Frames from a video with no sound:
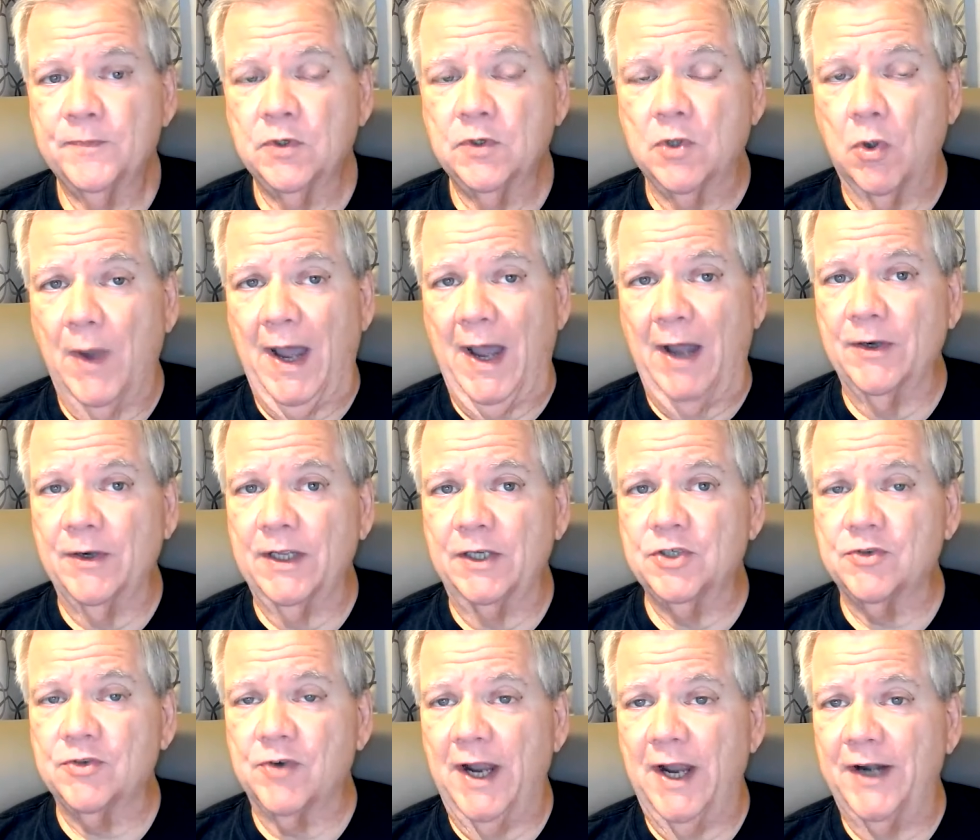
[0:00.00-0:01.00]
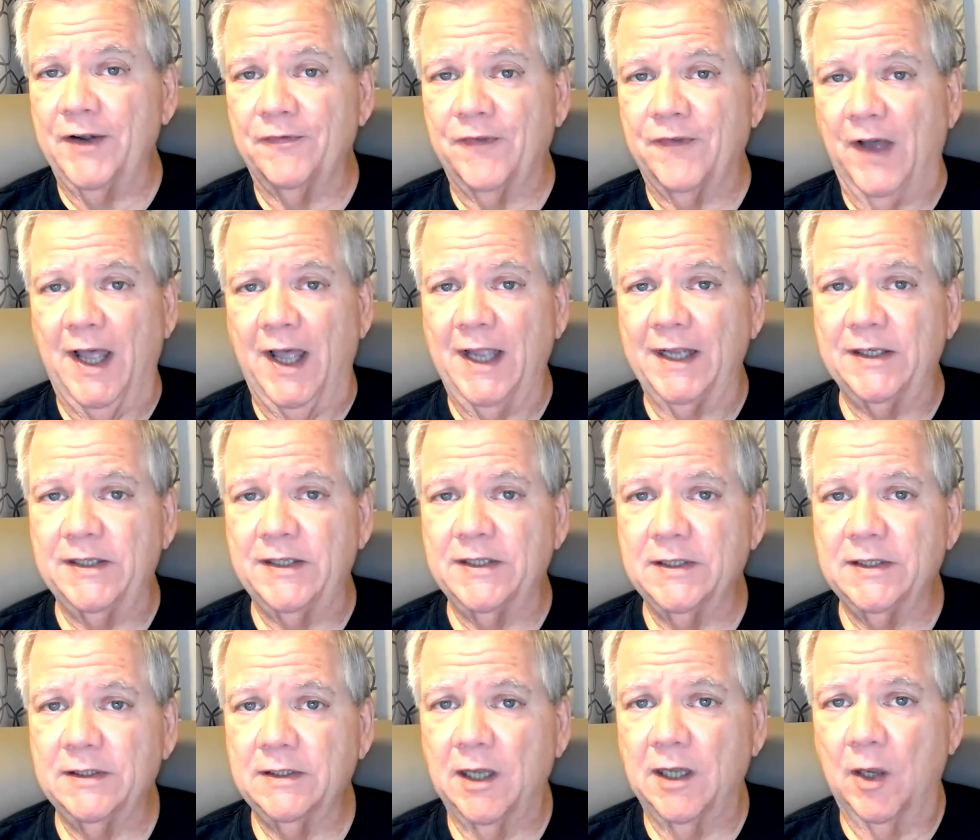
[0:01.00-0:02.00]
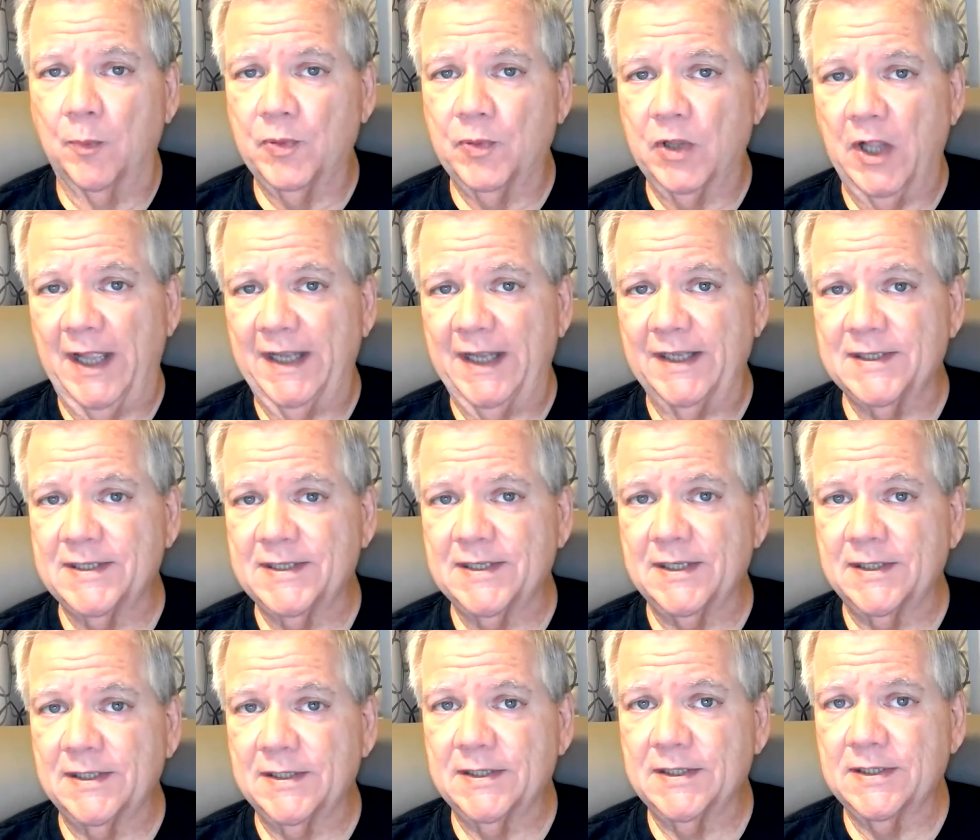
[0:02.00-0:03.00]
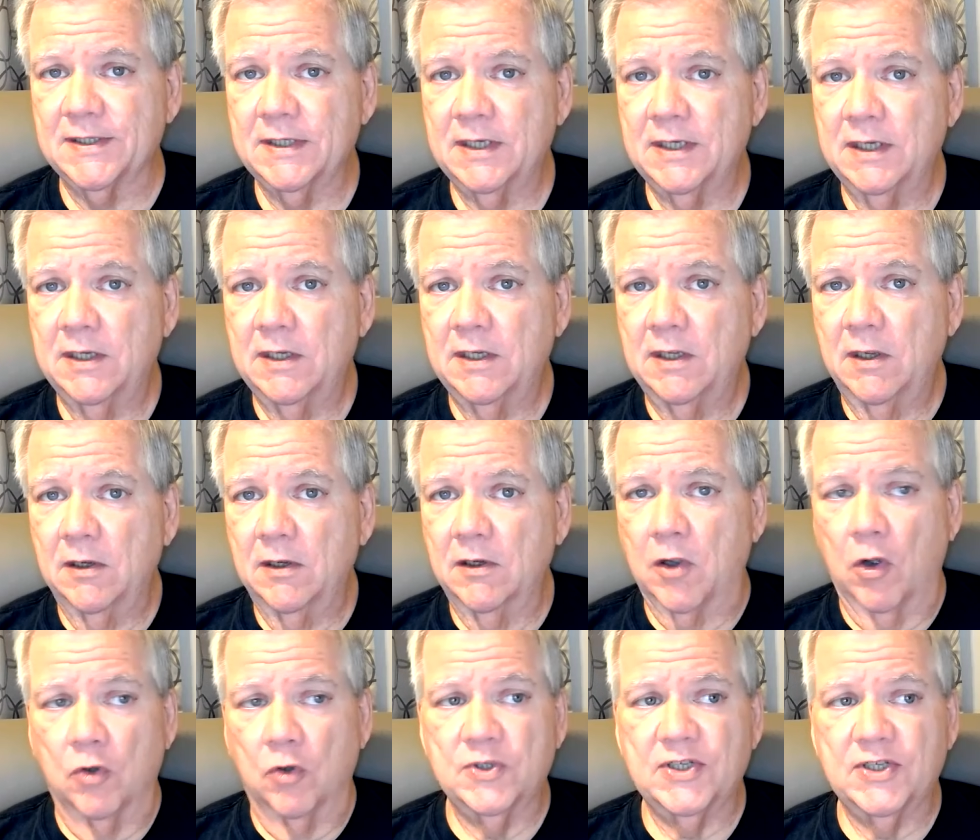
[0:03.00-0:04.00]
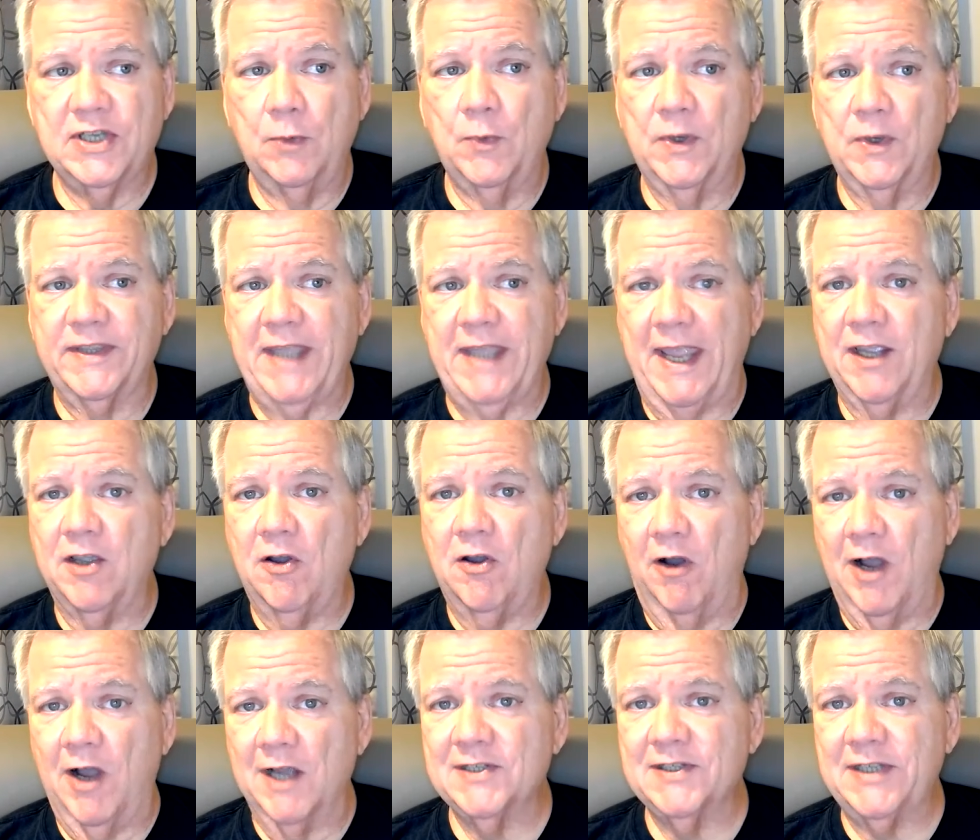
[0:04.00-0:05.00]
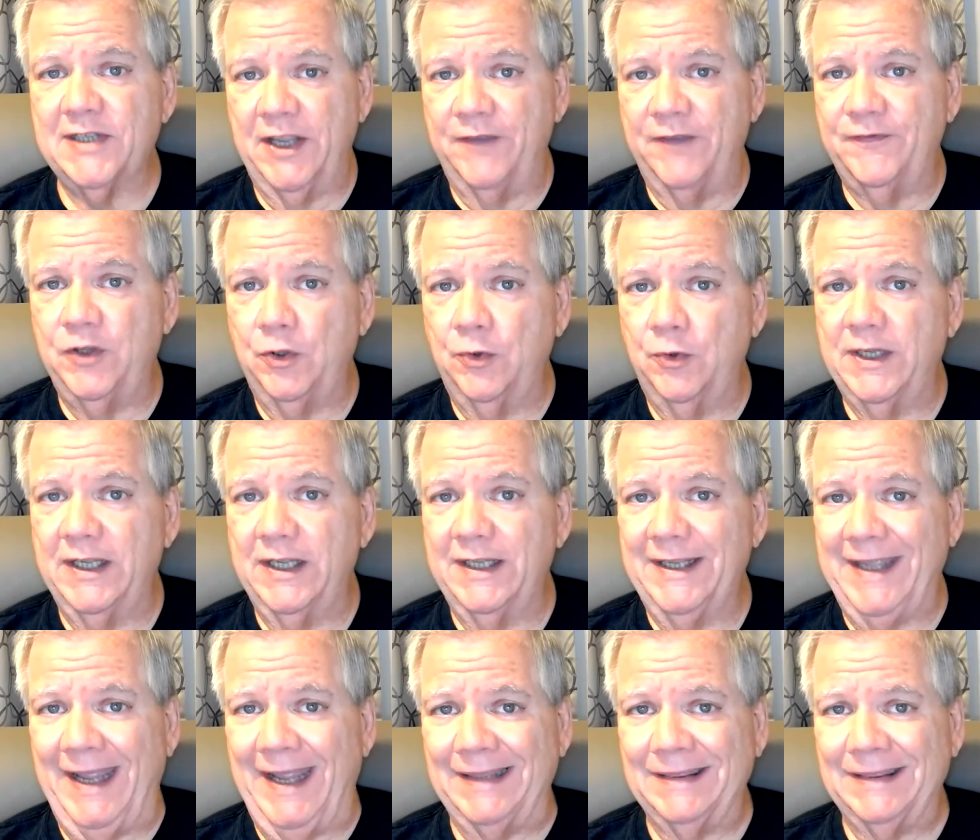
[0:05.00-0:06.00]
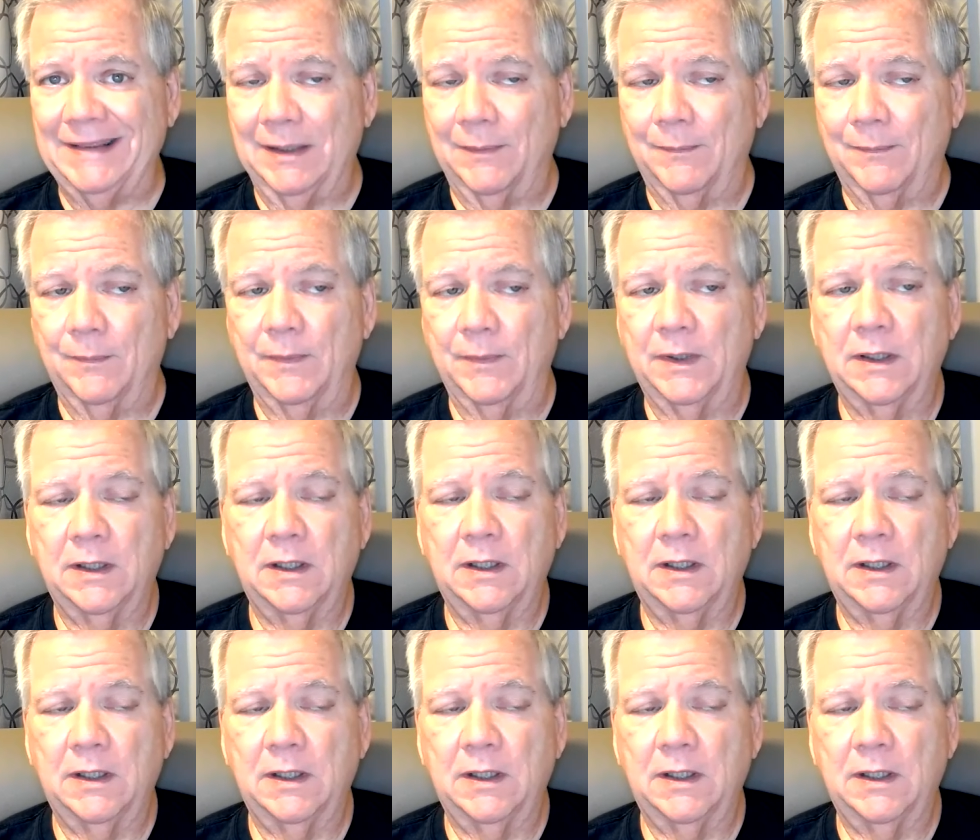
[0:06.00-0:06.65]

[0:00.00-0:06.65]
Go out and try to find appliances. Go see what they cost if you can get them.